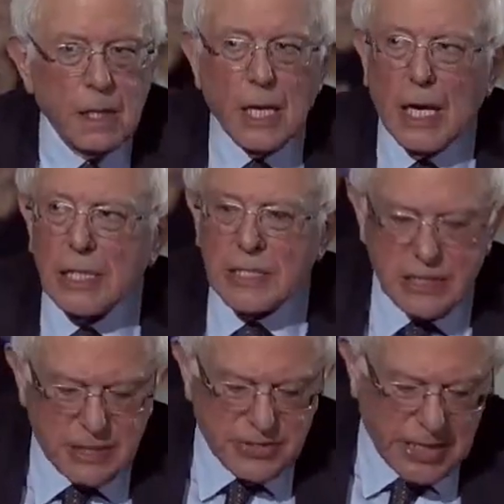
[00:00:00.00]
Now, I
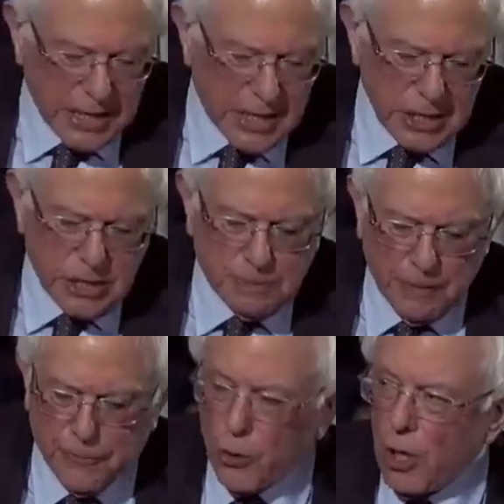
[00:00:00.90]
said this
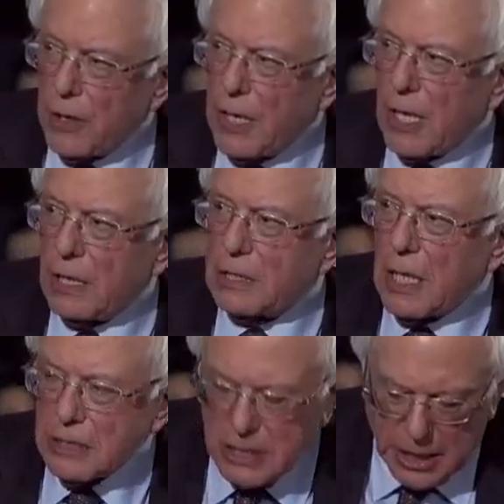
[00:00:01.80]
before and I'll,
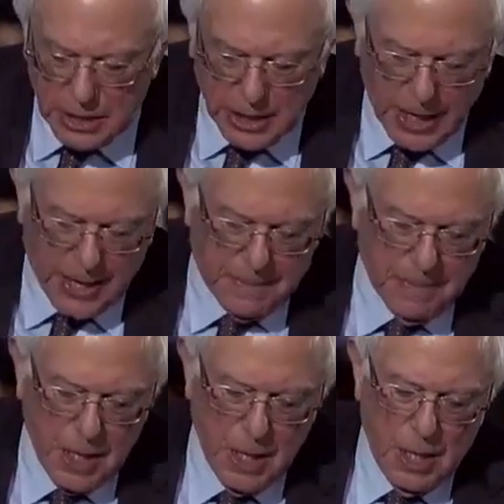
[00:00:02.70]
I'll say it again
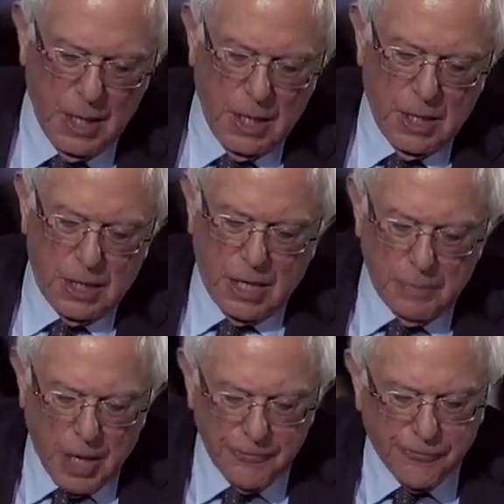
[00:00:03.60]

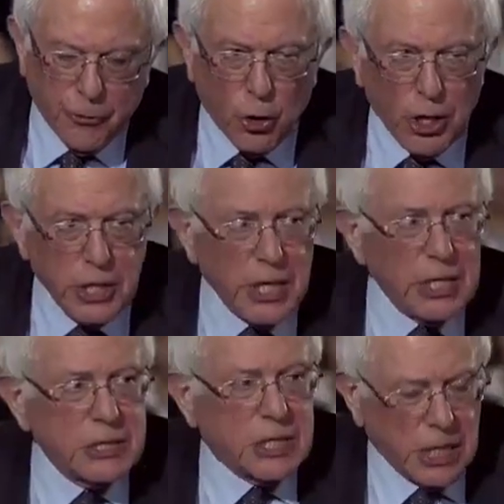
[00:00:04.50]
that my four
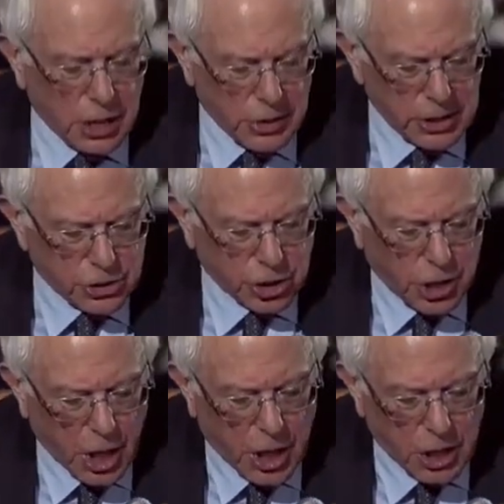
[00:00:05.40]
years here in
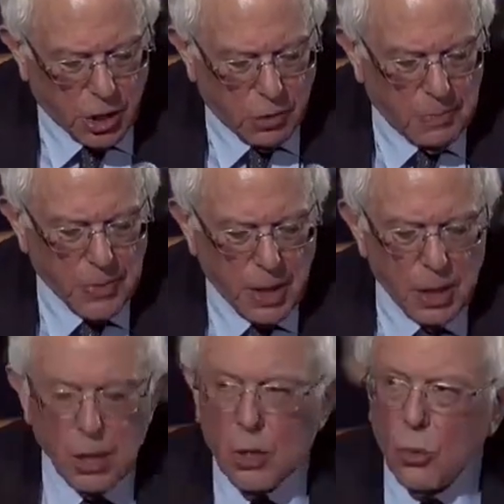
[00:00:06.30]
Chicago
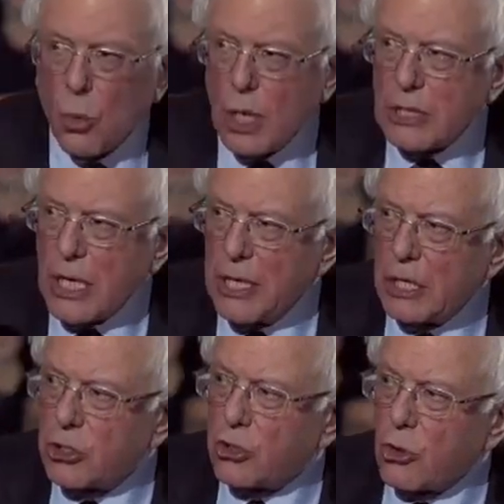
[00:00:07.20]
was an
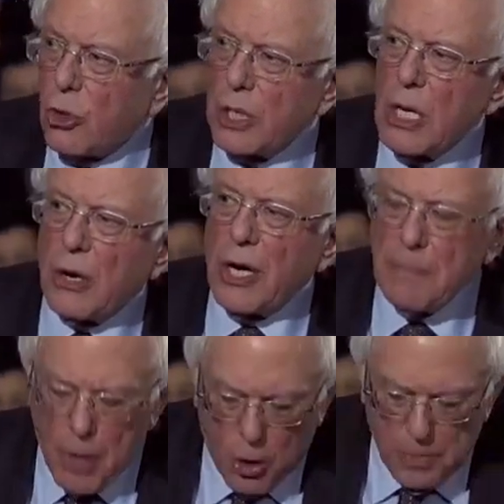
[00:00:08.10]
extraordinary
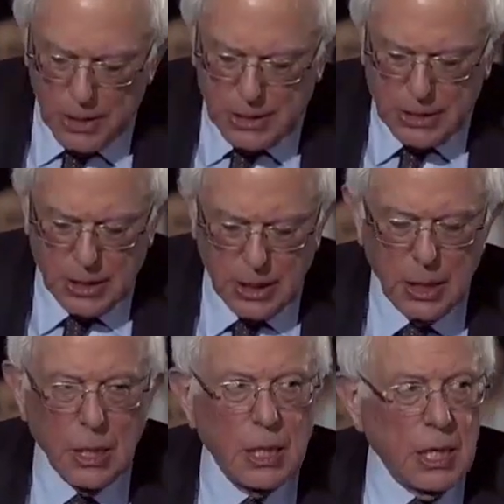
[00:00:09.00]
moment
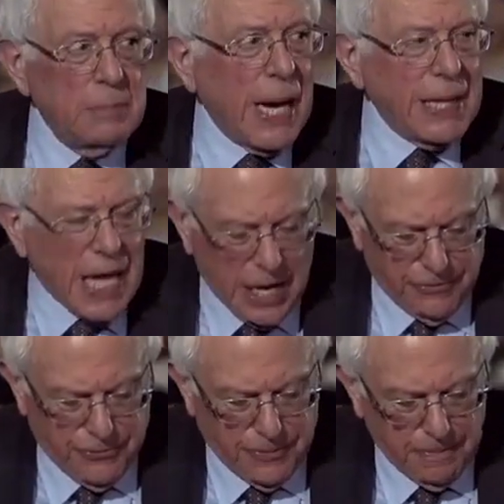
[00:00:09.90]
in my
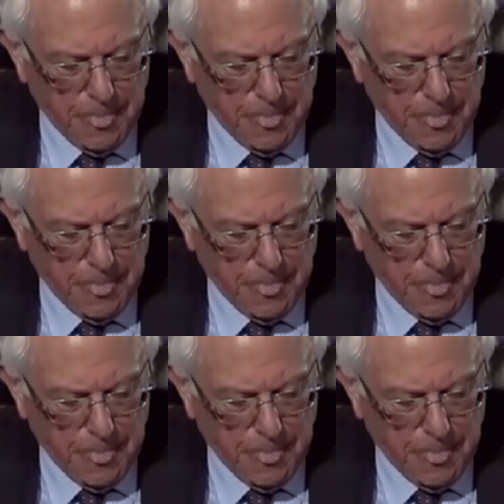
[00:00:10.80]
life